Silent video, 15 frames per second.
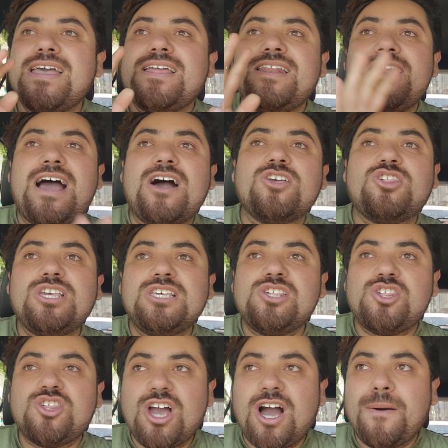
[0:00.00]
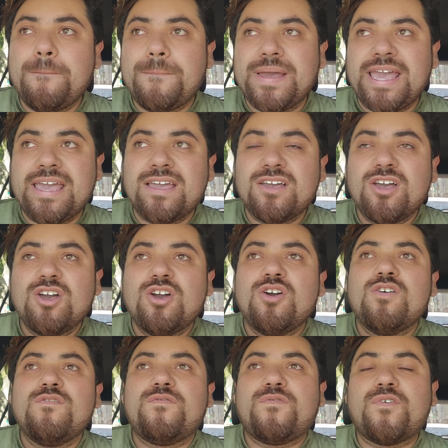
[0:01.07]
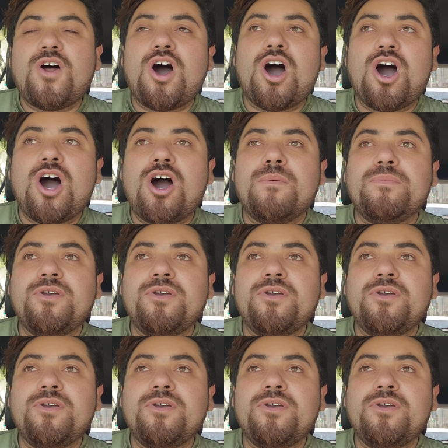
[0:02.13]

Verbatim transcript: Now she's jumping from,